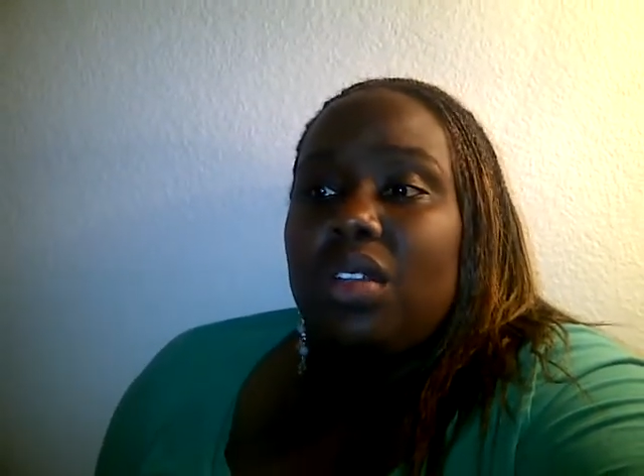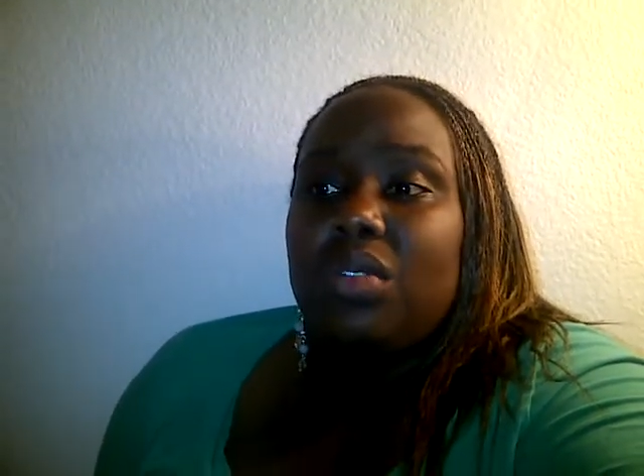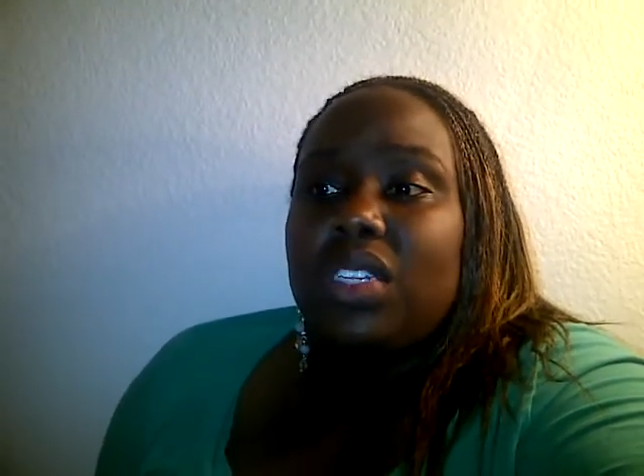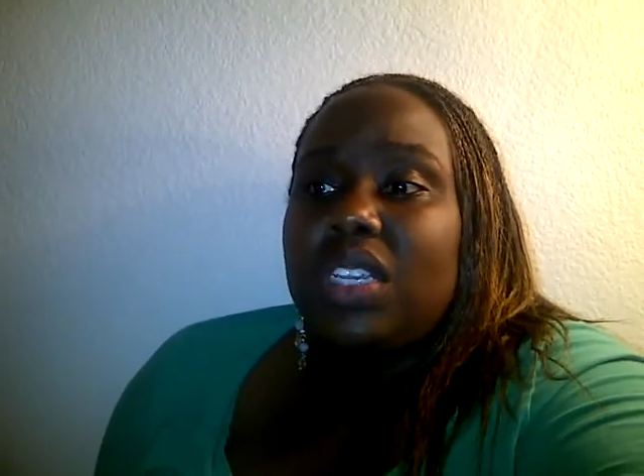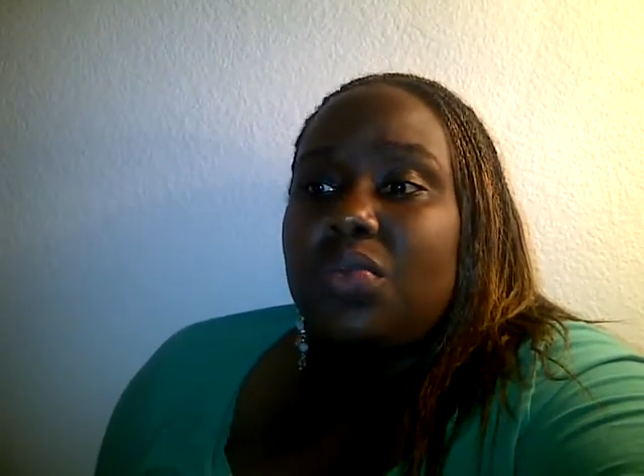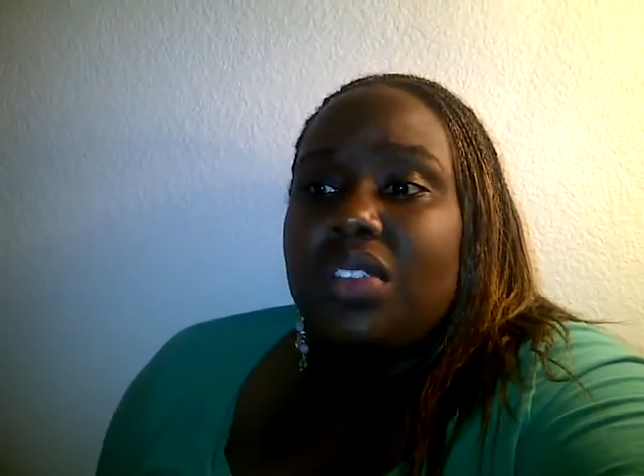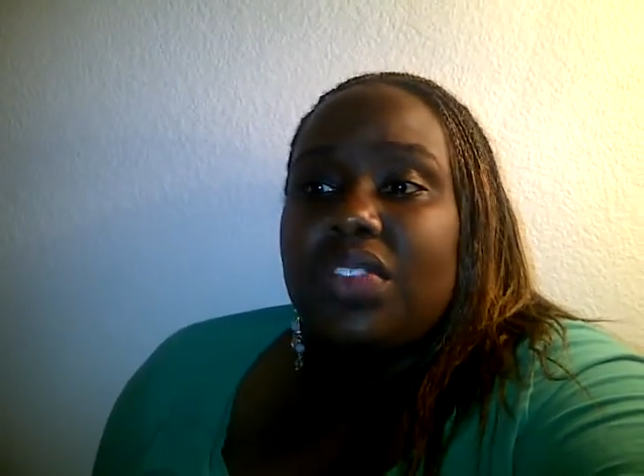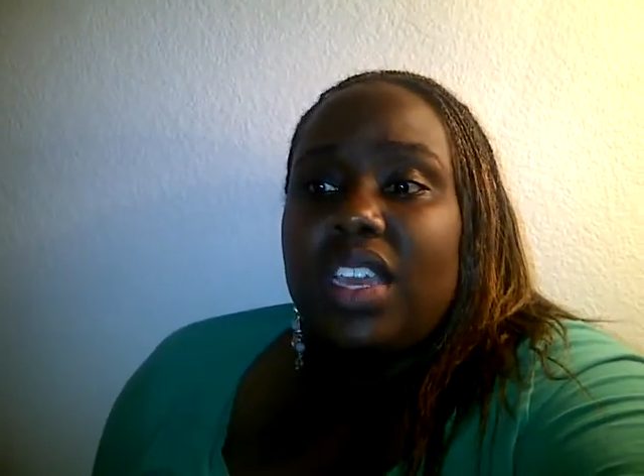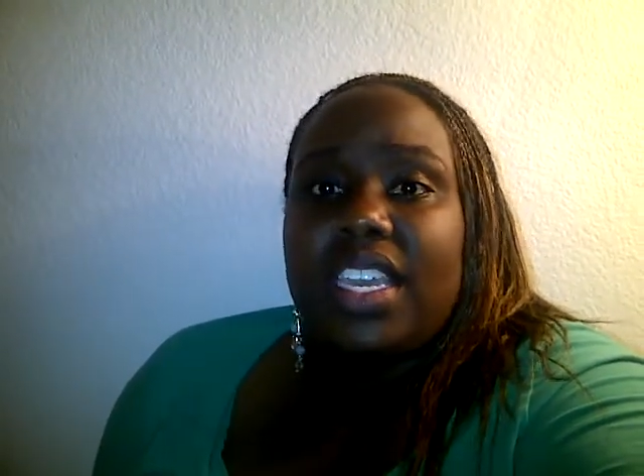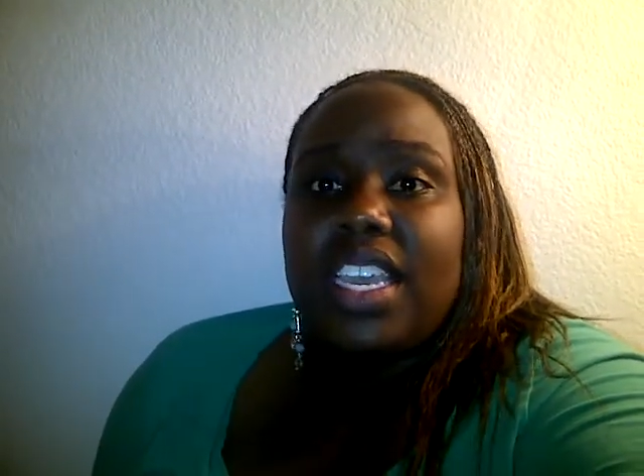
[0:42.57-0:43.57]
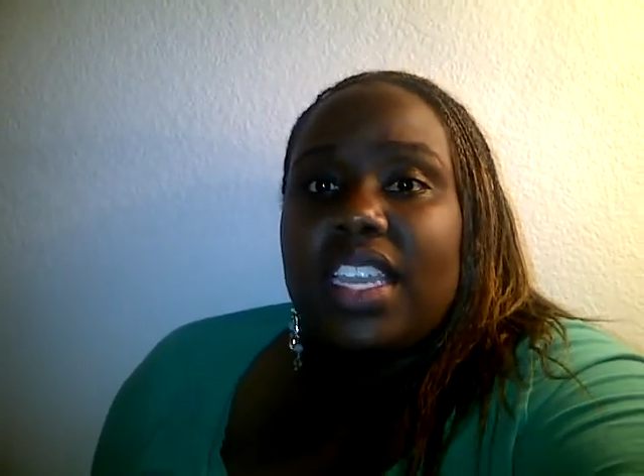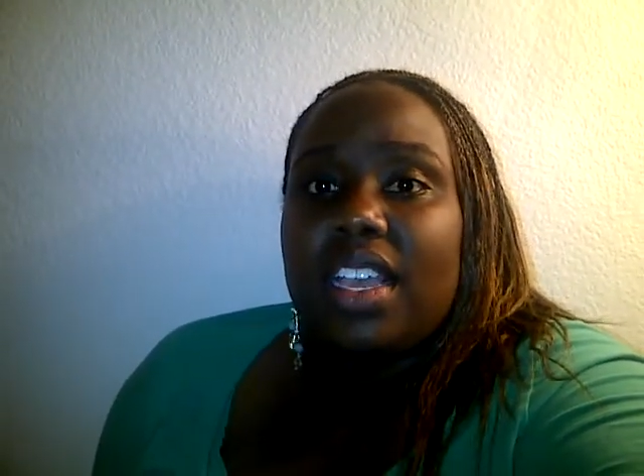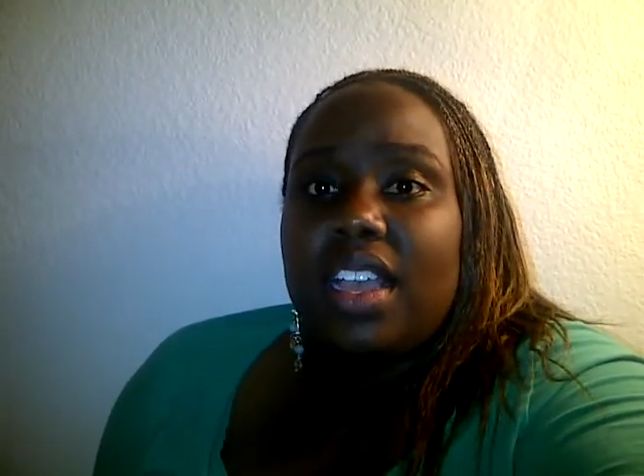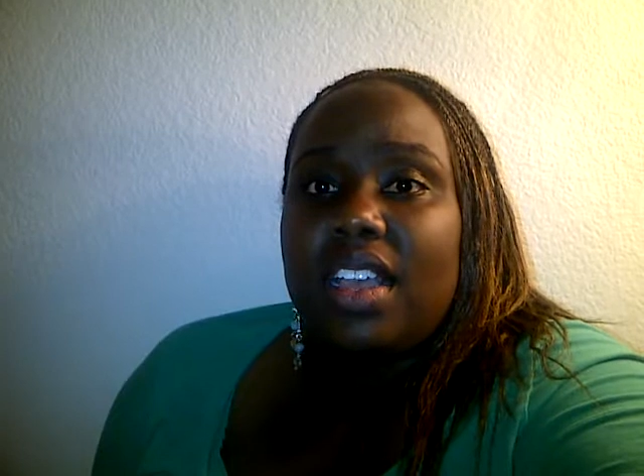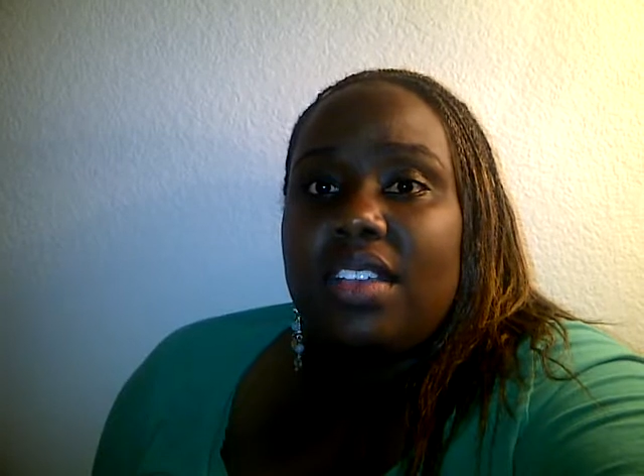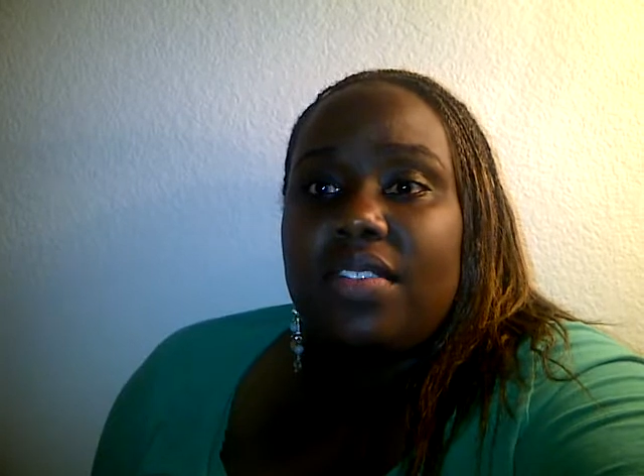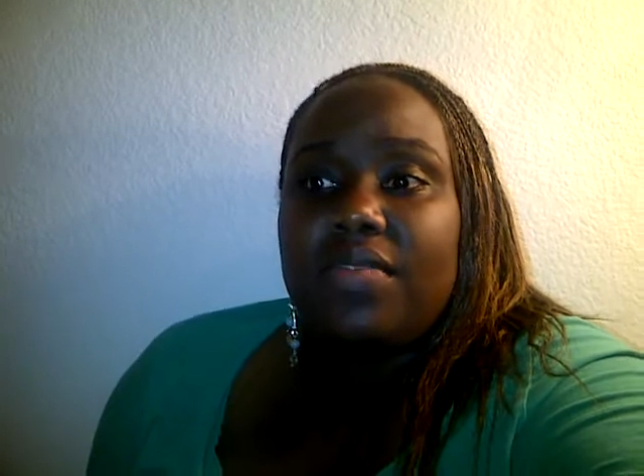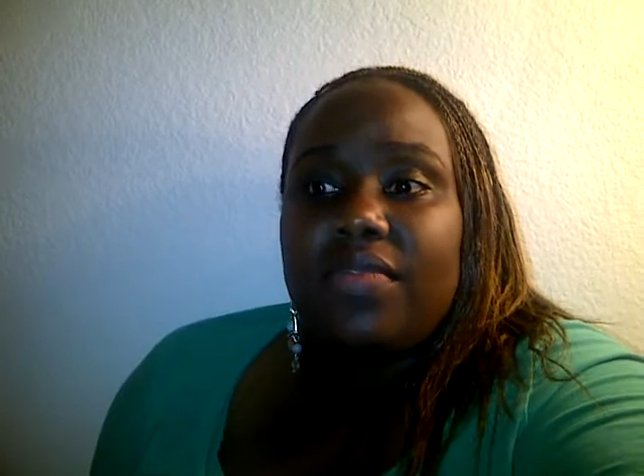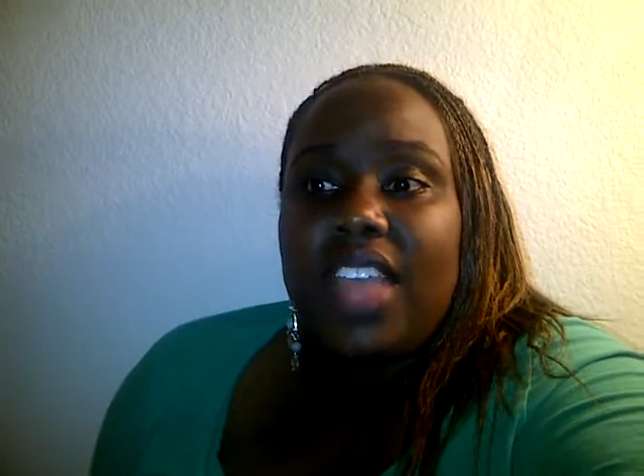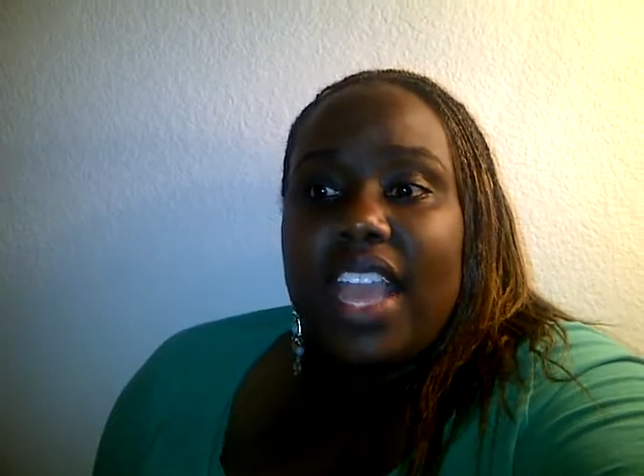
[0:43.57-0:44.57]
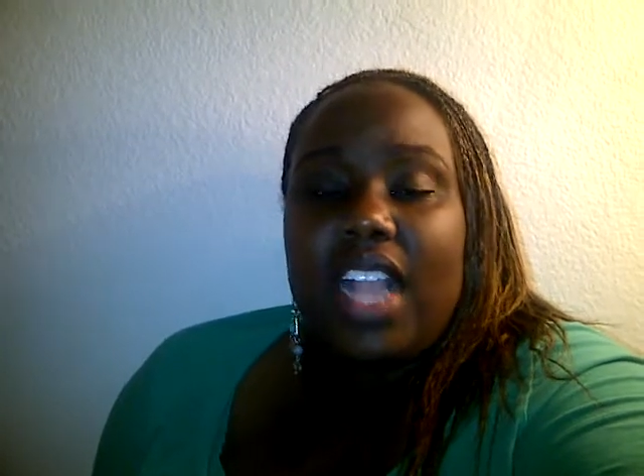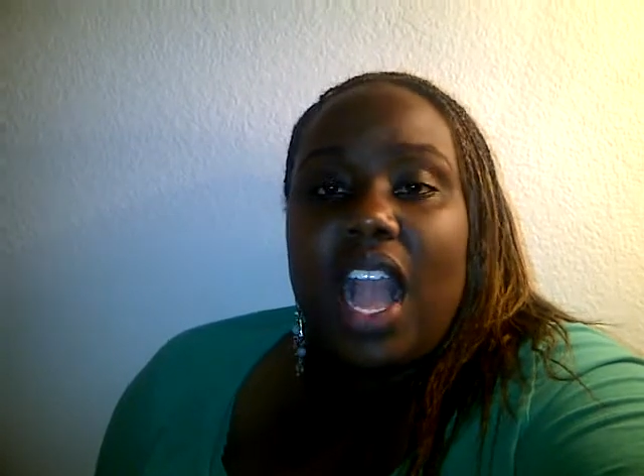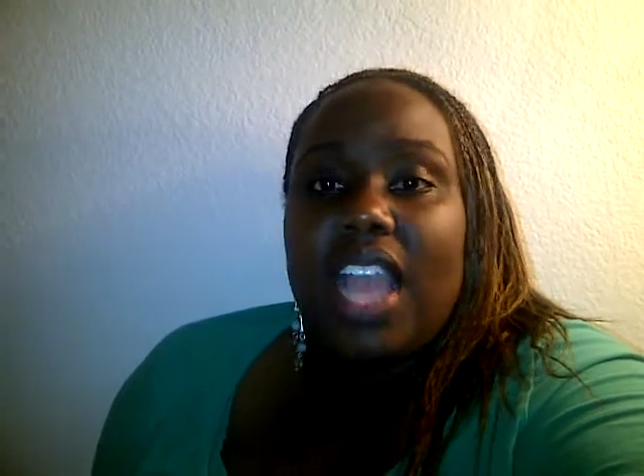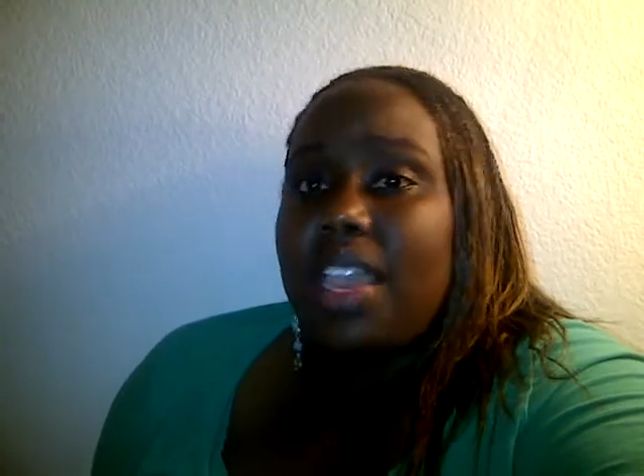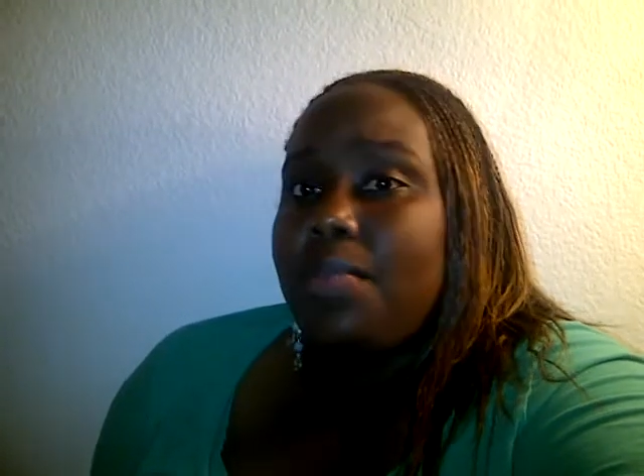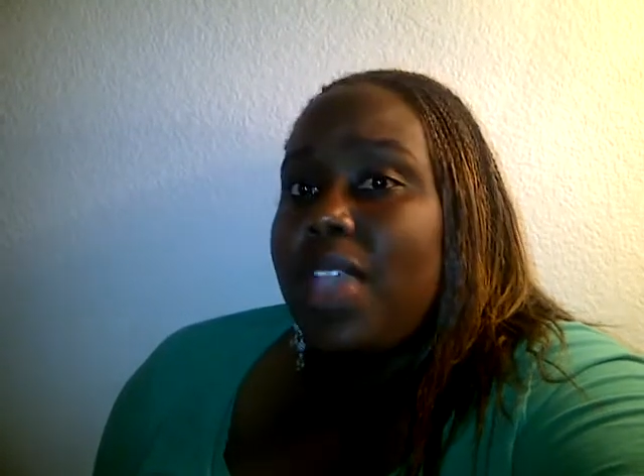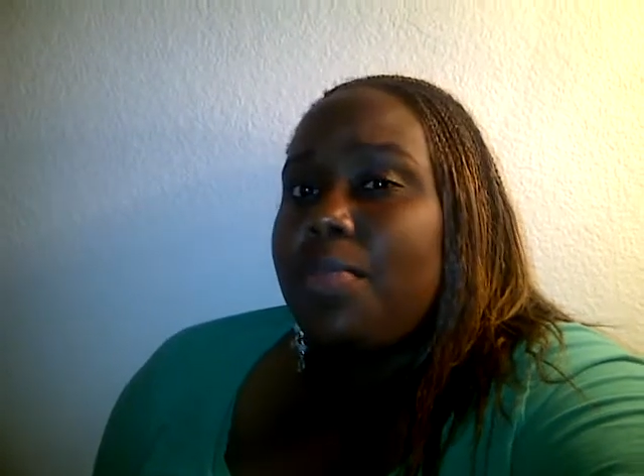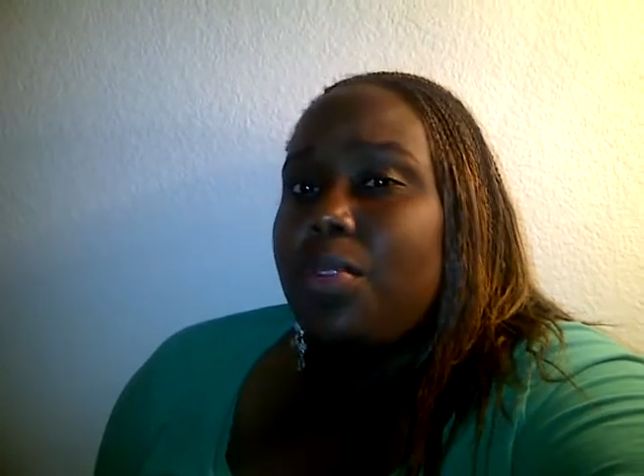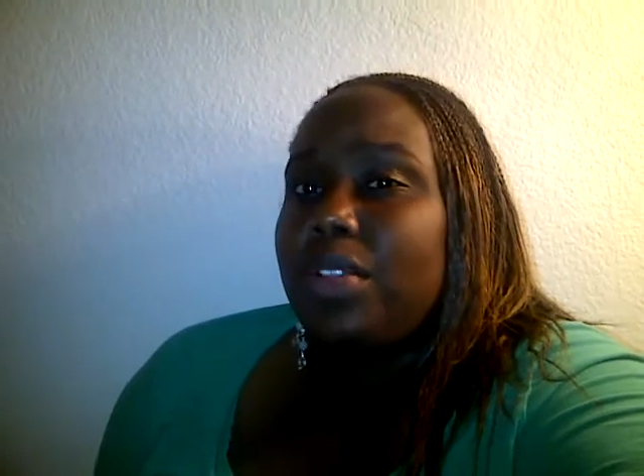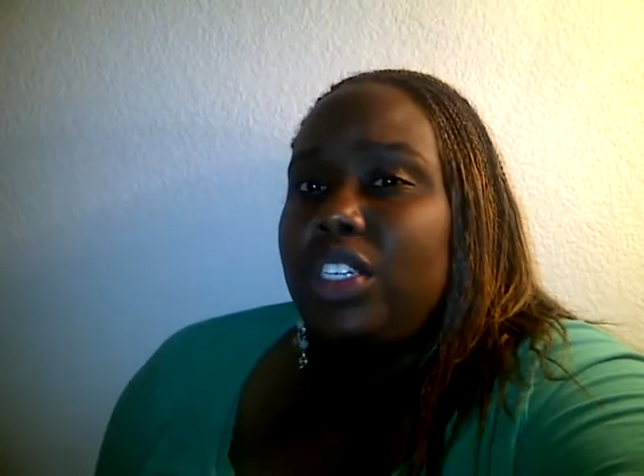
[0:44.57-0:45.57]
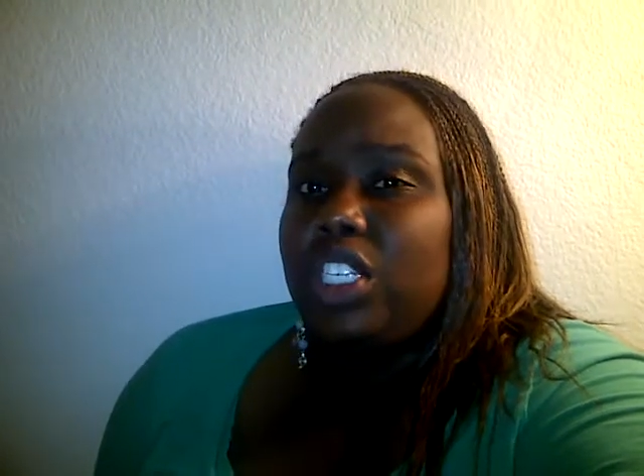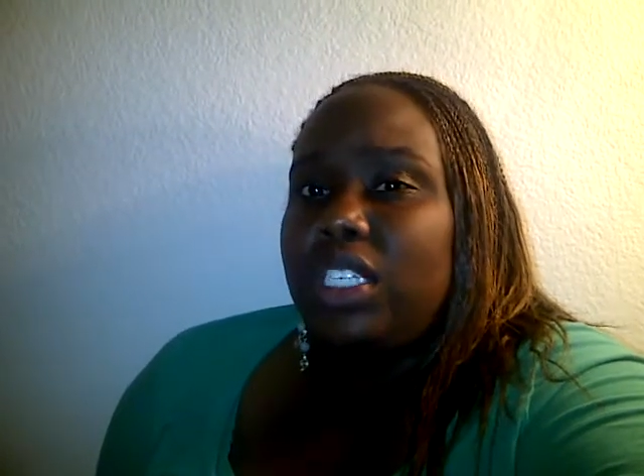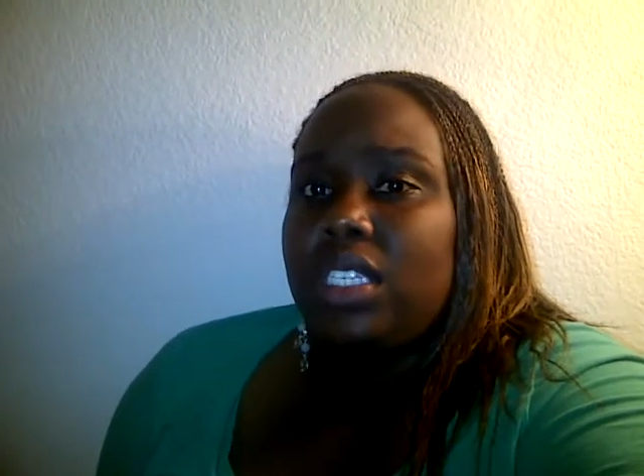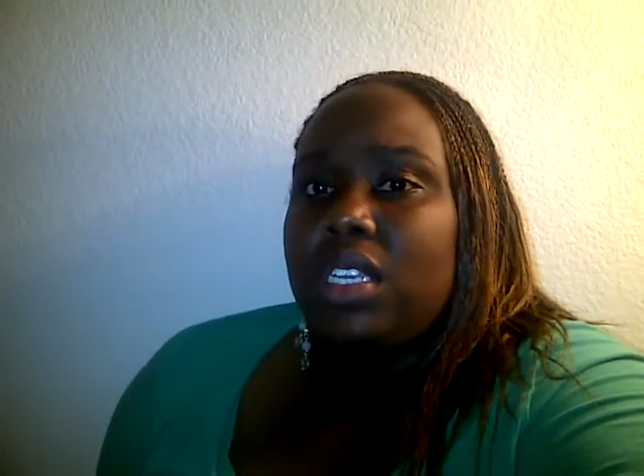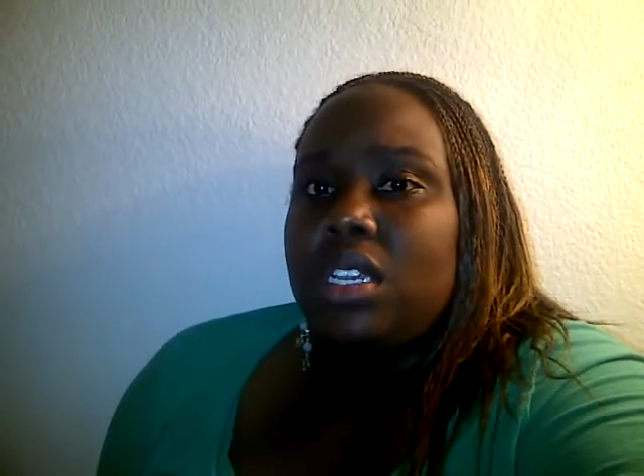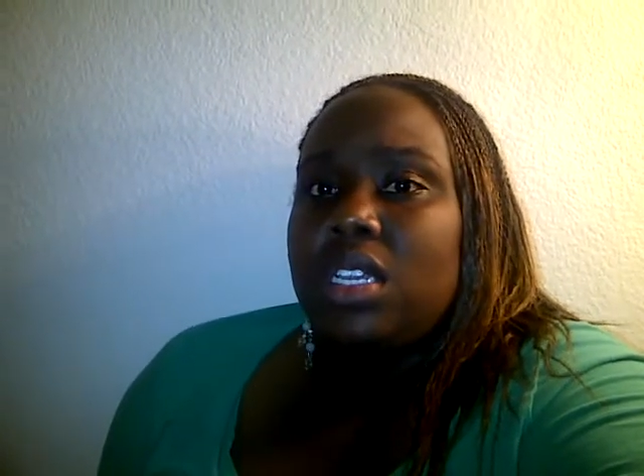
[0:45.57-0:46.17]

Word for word: only with a kick of that cayenne pepper. It just